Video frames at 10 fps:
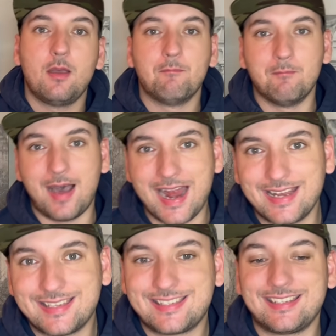
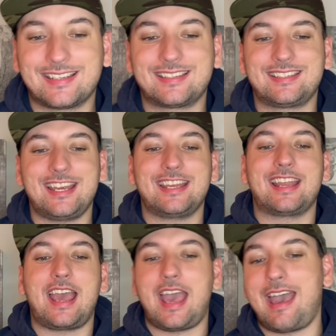minus 16 and
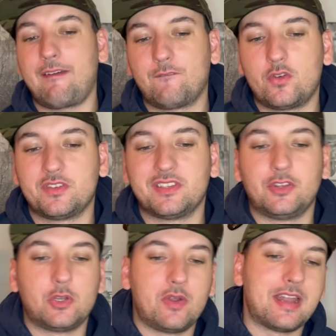a half versus Illinois.